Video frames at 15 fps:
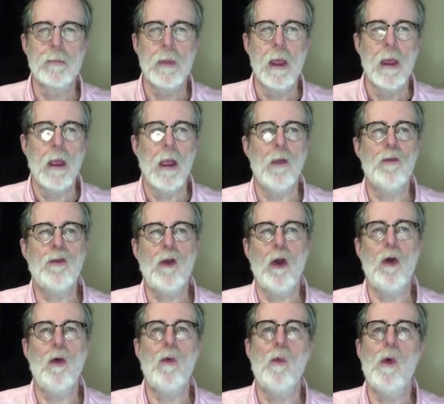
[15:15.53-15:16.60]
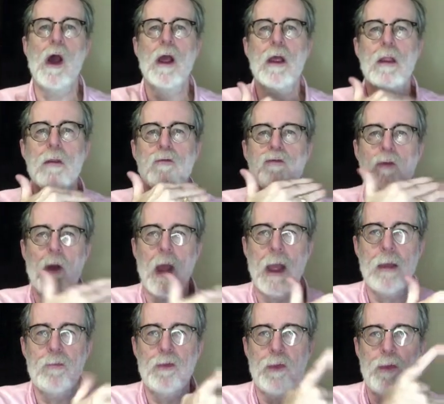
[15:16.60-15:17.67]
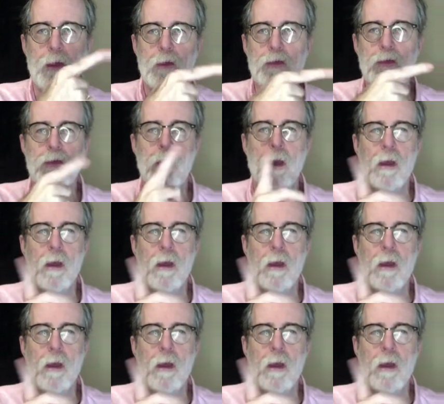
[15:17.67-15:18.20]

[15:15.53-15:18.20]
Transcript: And so what drives this